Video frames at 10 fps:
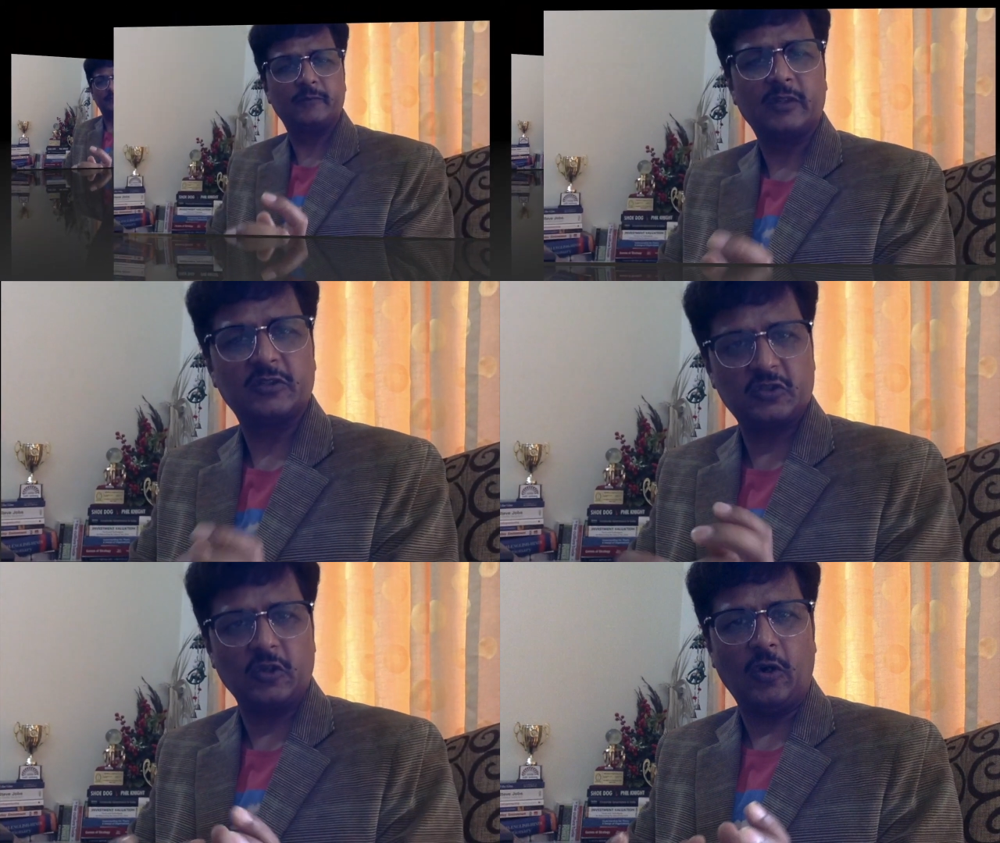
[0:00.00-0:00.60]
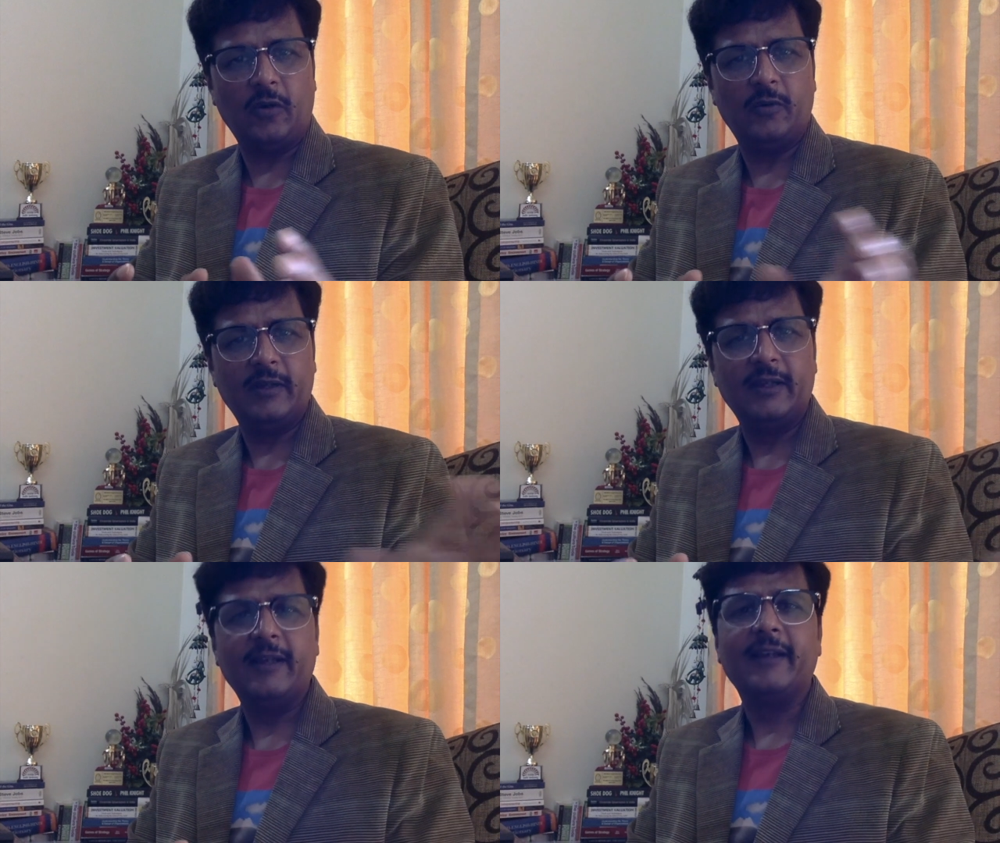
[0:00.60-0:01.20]
So
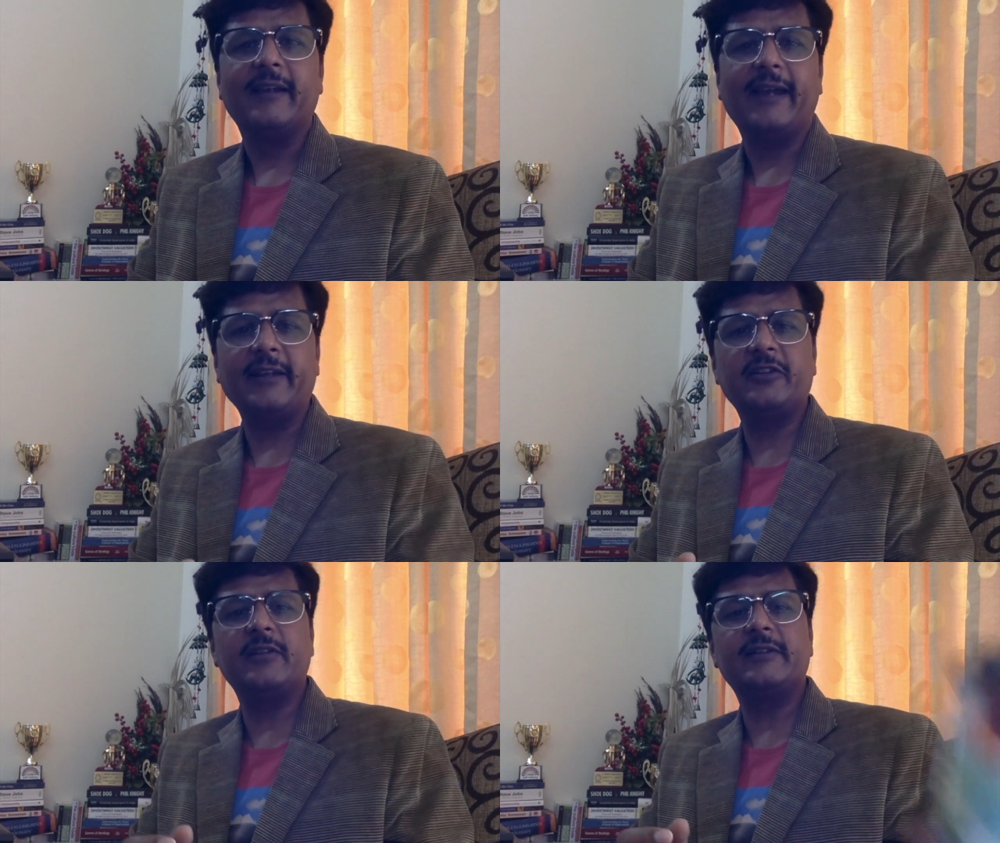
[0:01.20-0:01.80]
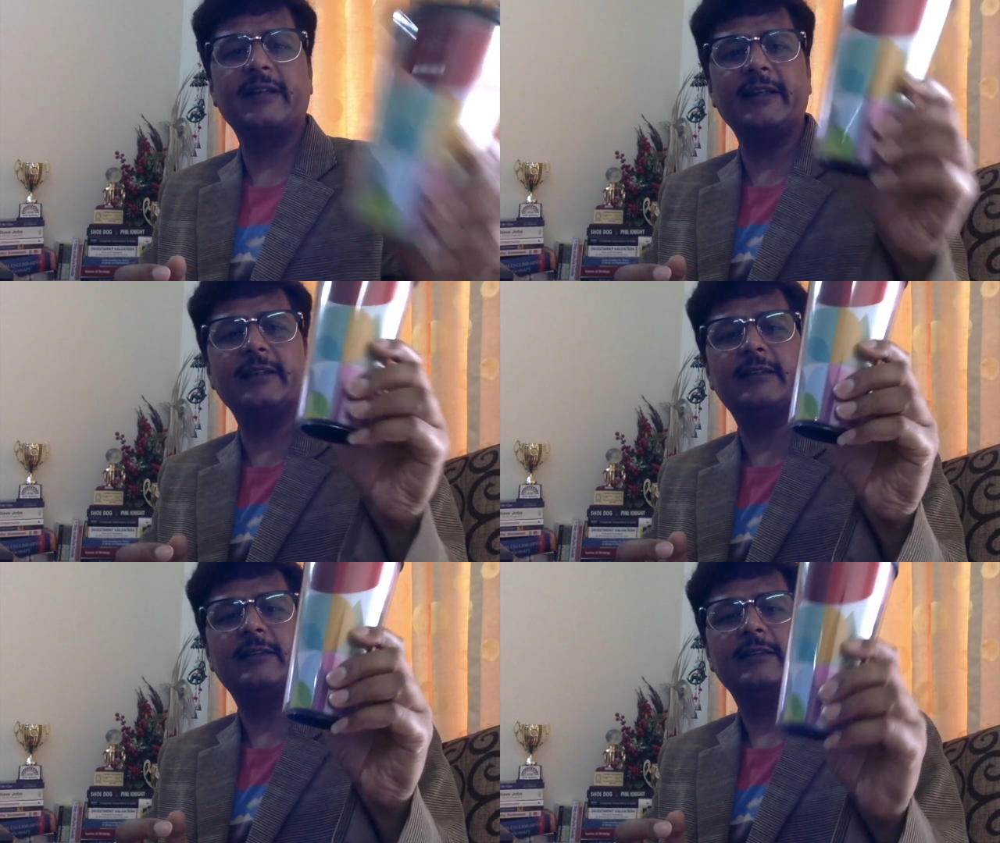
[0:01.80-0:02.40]
get your
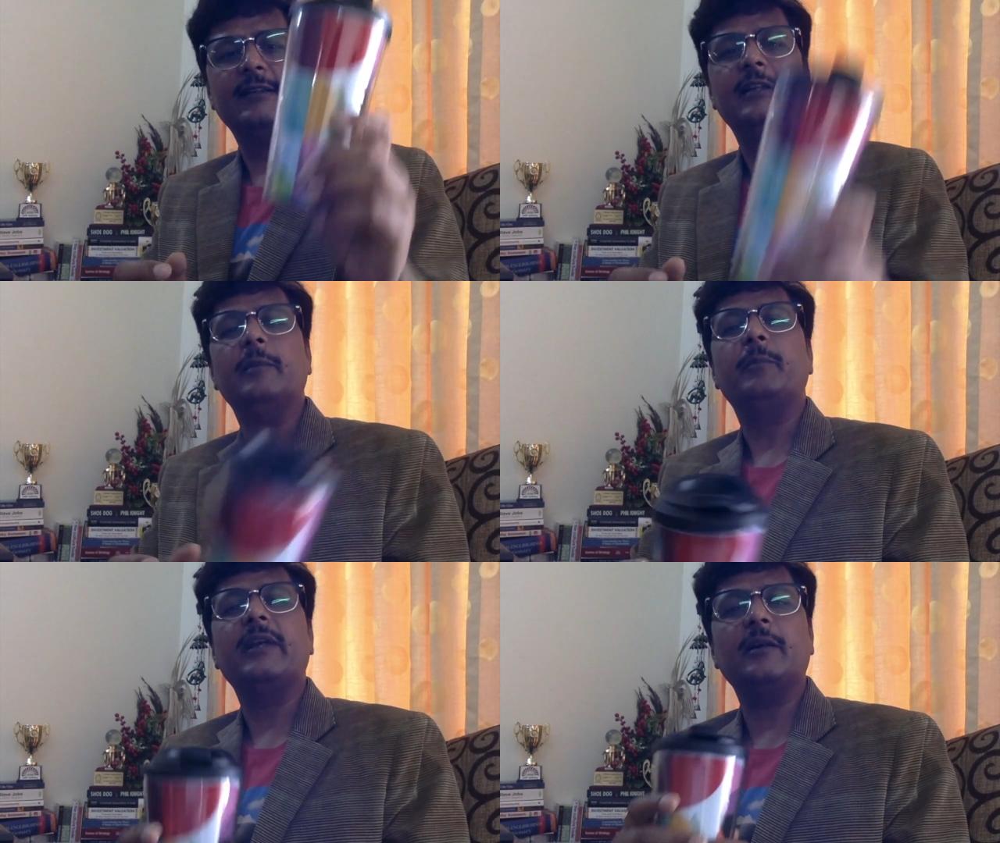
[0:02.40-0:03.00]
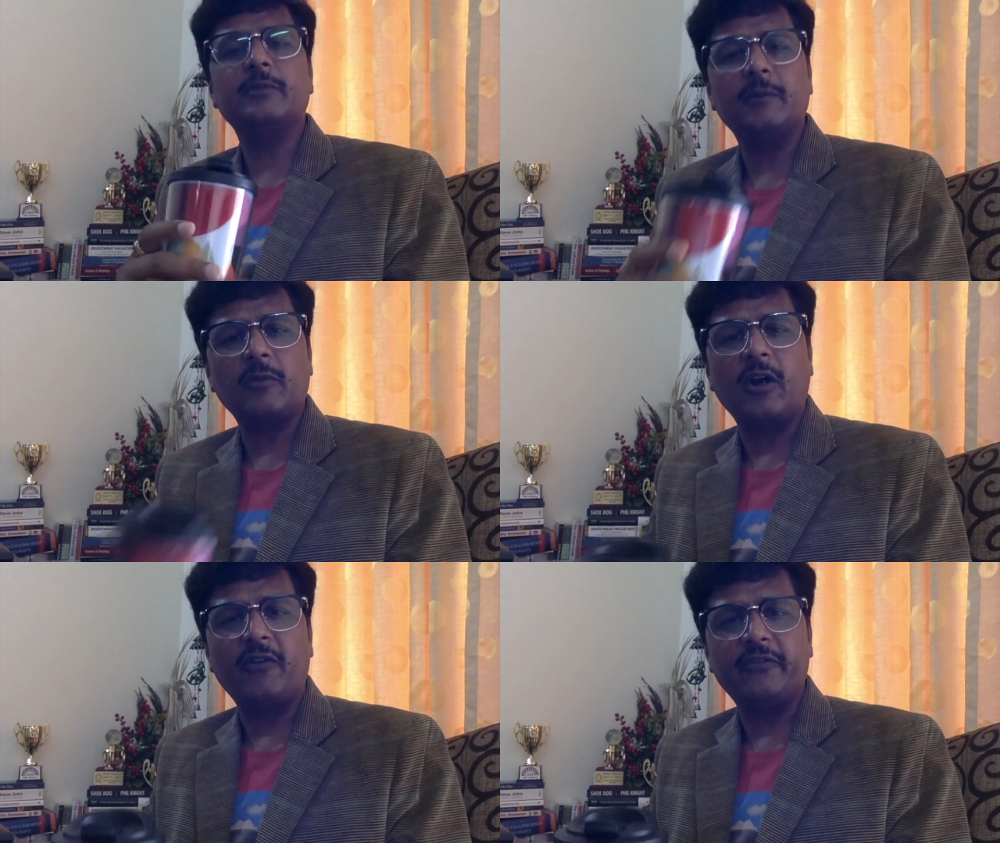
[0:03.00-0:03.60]
drink, pick up some
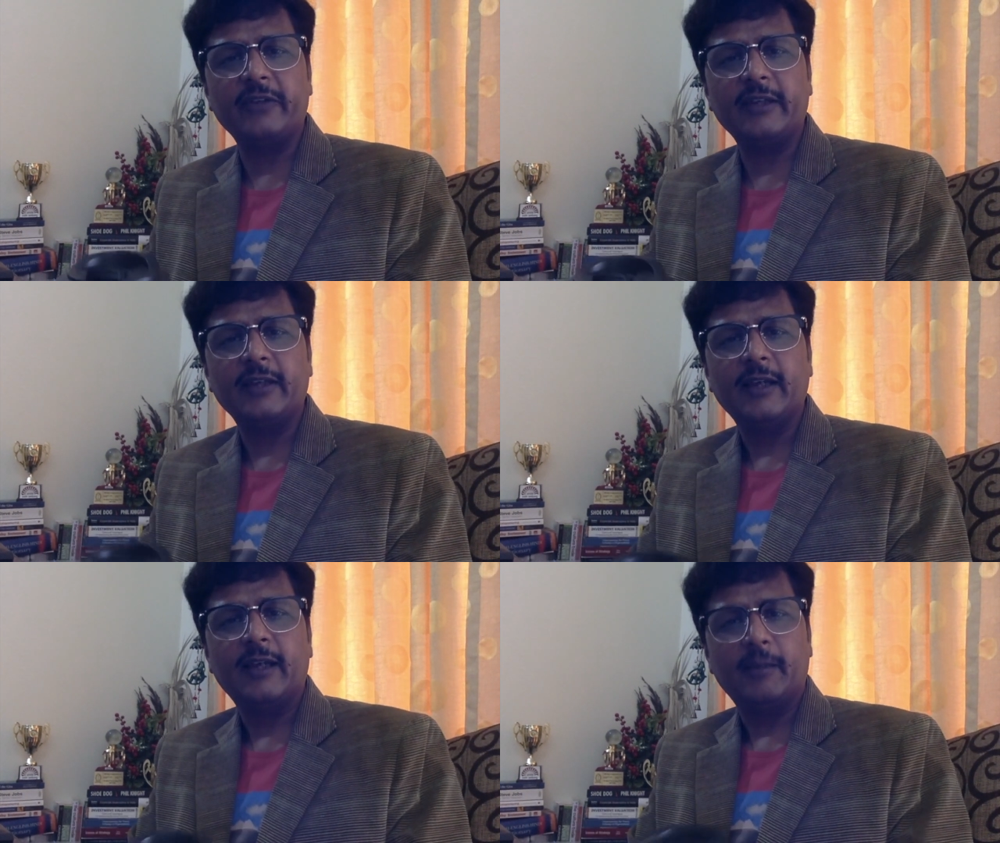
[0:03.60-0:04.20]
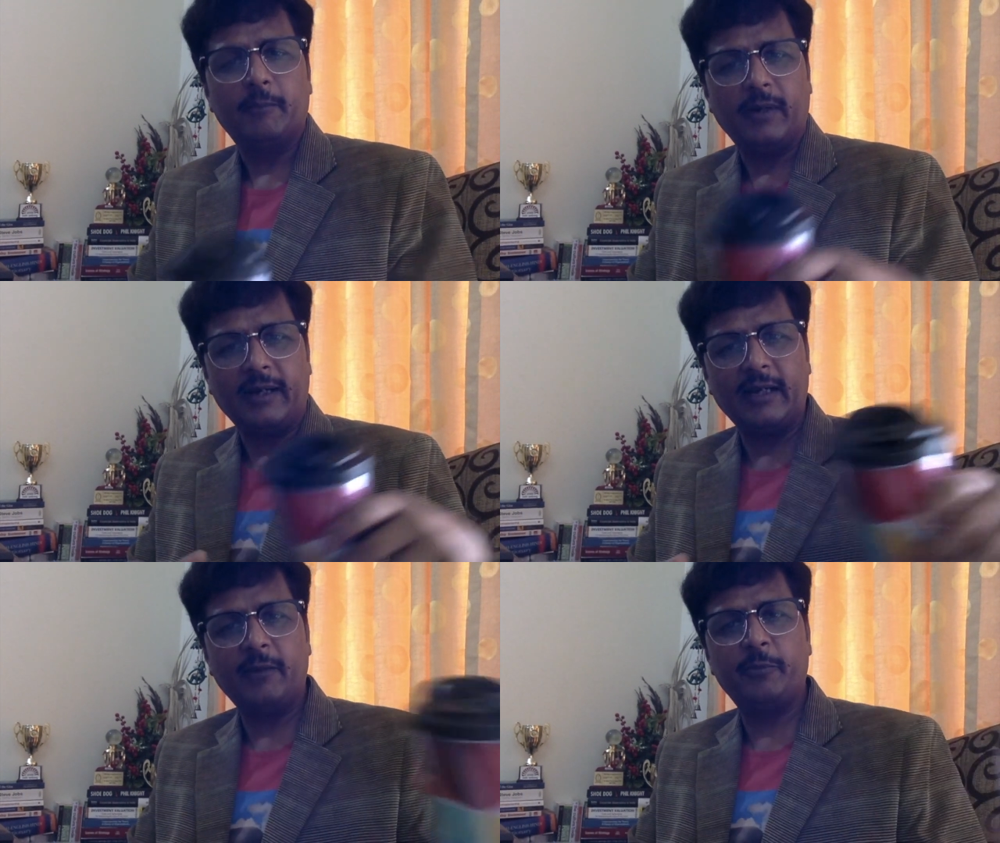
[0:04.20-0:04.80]
coffee,
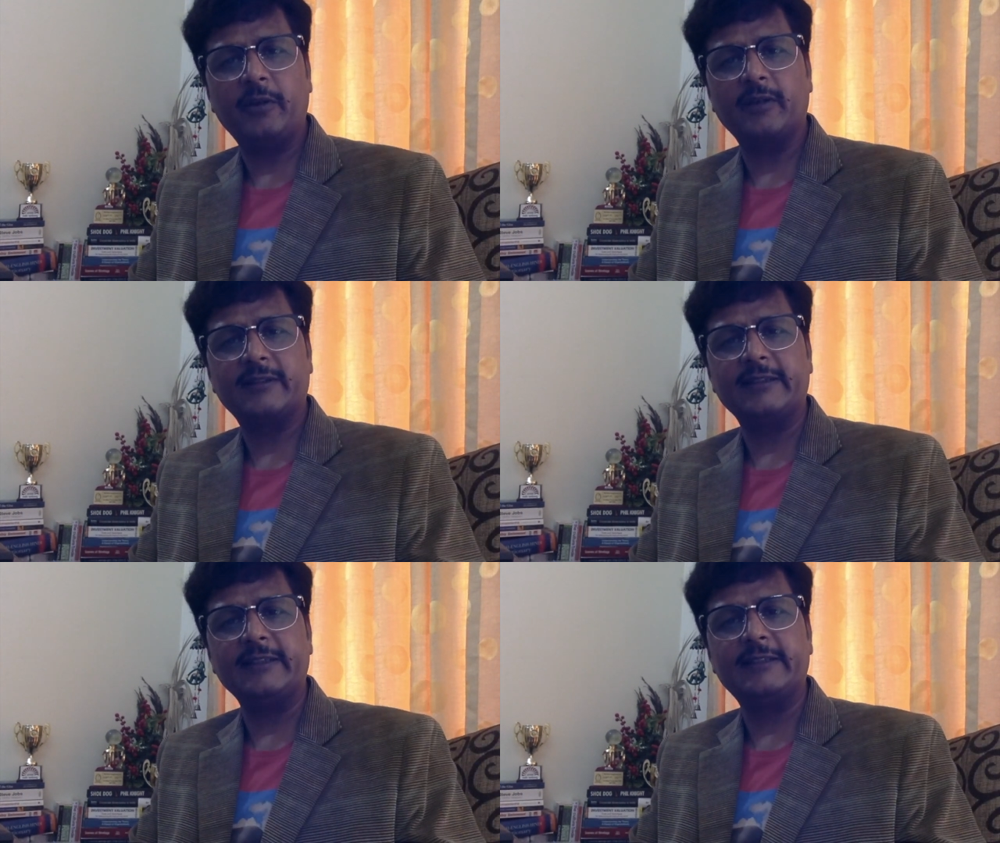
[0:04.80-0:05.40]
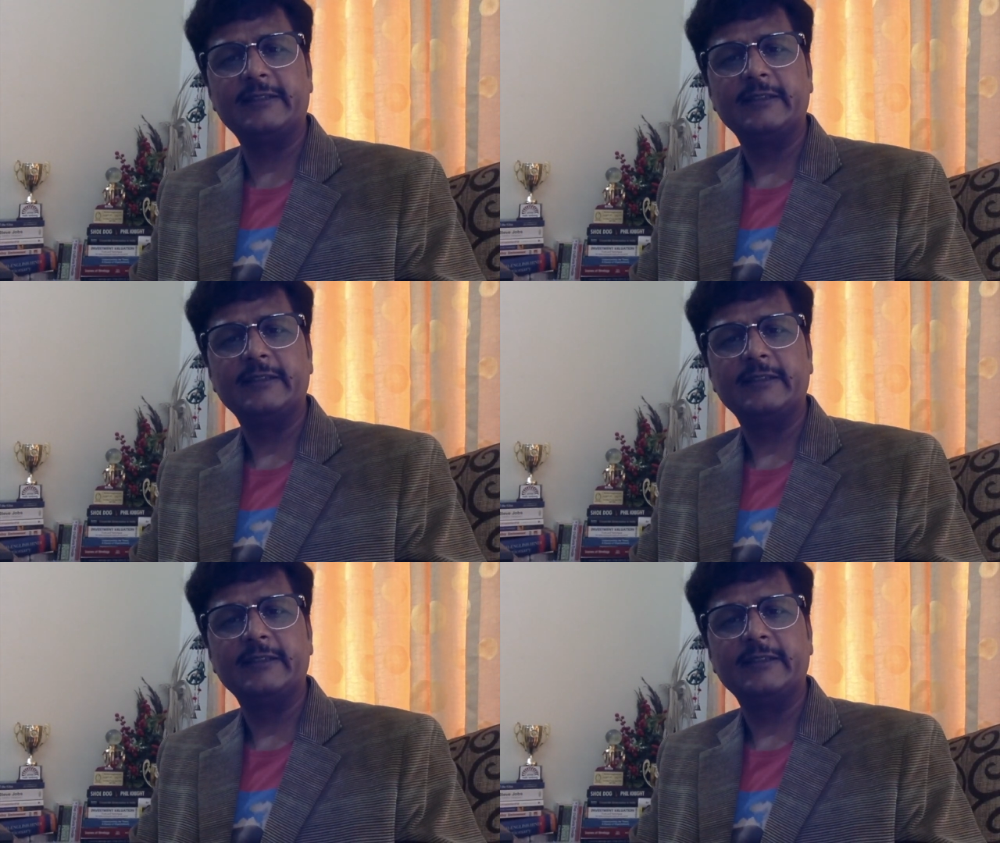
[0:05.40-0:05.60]
buckle up your seat